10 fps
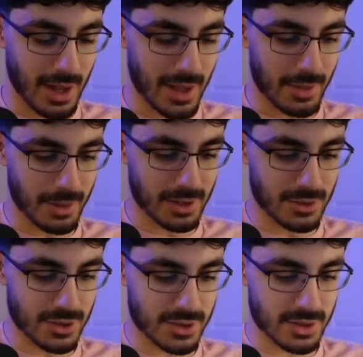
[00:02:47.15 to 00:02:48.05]
And then we can
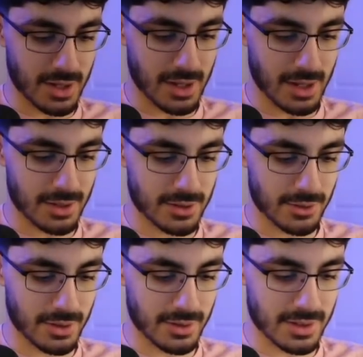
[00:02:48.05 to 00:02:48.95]
just
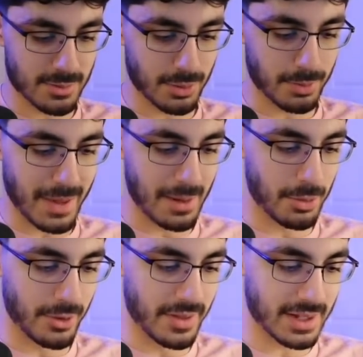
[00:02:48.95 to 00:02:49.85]
Tornado this bad
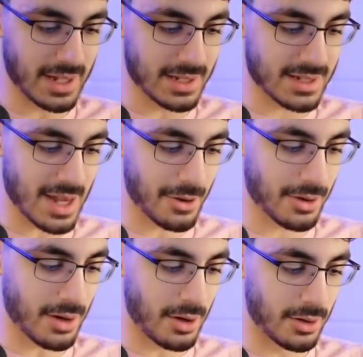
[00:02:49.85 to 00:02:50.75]
boy to the King
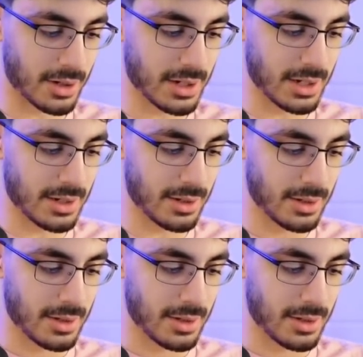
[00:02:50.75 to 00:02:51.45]
Tower. All good.